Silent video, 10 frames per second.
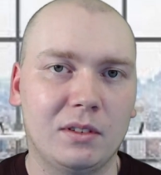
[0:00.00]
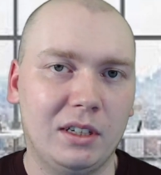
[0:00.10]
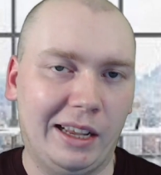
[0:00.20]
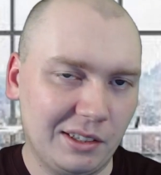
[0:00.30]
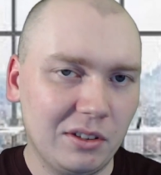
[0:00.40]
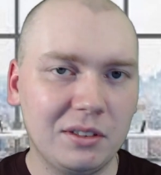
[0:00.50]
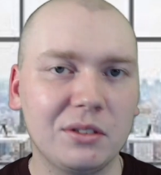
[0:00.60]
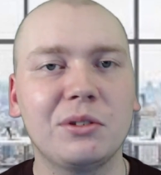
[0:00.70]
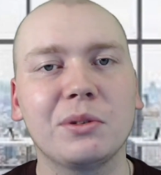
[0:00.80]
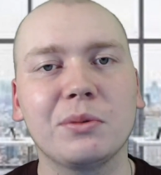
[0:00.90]
So this is
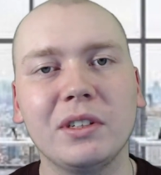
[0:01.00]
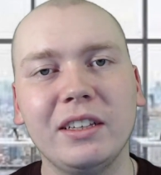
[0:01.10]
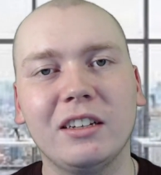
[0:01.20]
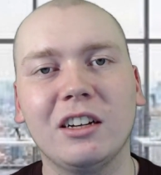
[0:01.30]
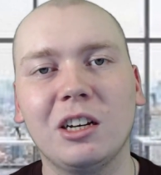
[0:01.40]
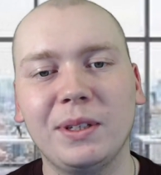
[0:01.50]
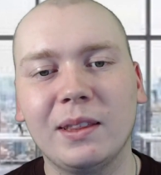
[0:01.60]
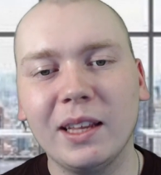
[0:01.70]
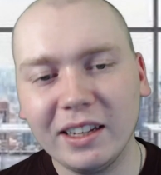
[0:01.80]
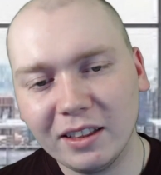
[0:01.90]
just really the economy
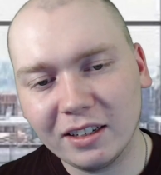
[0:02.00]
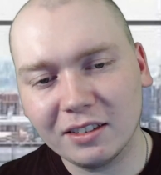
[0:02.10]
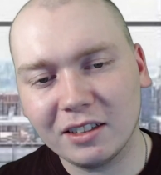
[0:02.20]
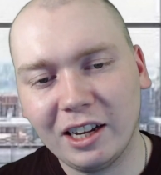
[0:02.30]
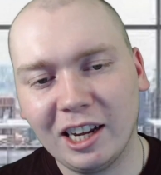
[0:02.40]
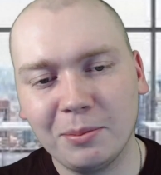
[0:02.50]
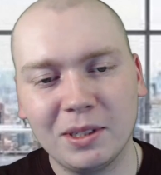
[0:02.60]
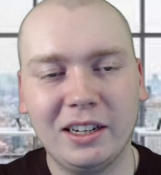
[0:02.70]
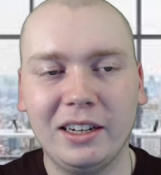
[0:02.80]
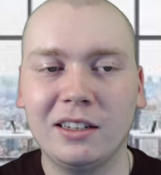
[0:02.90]
thinking that it's going to
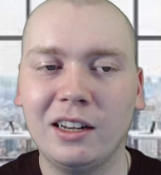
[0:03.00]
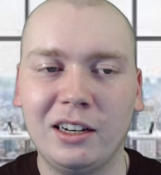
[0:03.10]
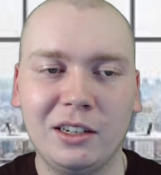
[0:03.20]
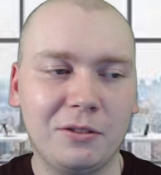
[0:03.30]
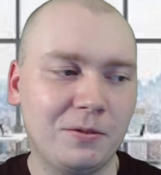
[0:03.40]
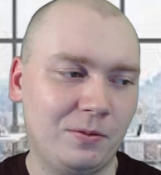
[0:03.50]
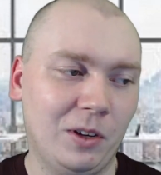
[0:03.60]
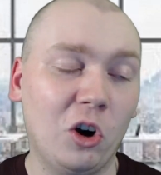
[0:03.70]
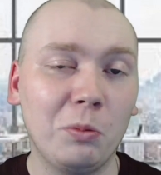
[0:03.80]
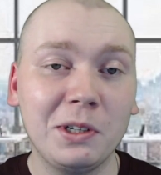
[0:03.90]
happen and kind of
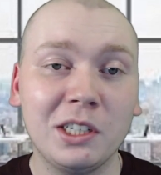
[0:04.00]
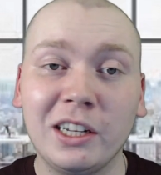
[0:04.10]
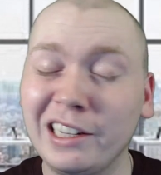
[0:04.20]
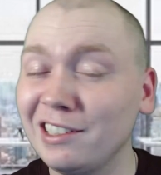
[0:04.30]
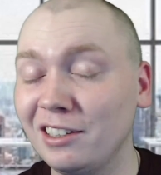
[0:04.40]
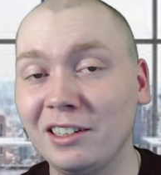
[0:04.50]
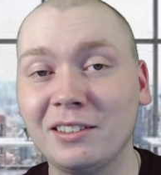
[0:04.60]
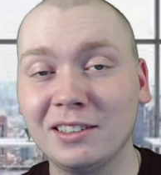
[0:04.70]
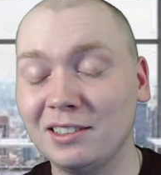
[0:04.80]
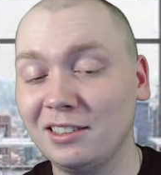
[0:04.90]
hoping it into
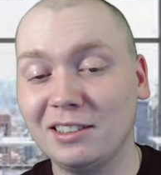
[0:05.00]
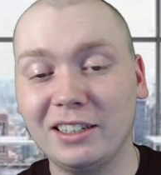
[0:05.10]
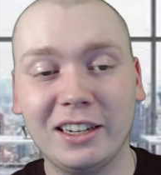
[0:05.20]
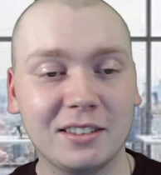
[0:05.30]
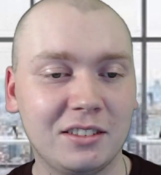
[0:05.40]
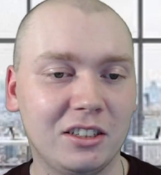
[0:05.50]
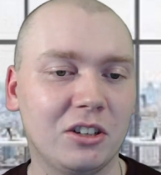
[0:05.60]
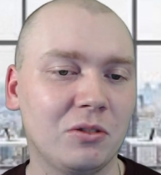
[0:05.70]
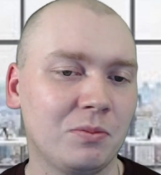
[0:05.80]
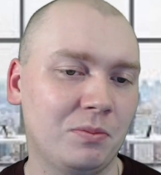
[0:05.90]
existence, I guess, you
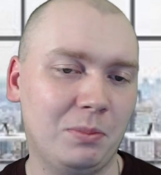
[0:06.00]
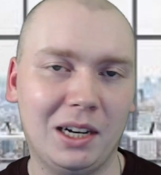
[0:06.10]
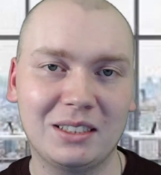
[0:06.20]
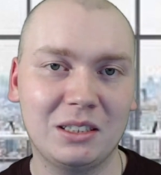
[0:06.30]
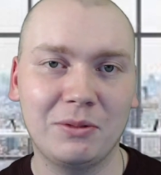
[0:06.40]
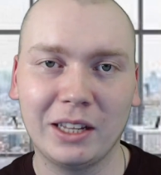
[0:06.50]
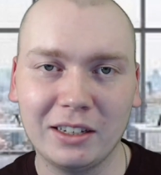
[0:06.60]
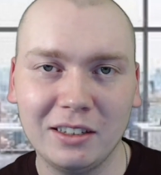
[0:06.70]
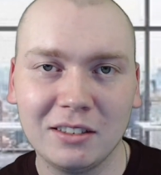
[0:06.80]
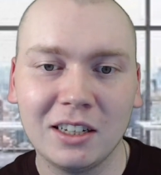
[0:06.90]
know, positive thinking.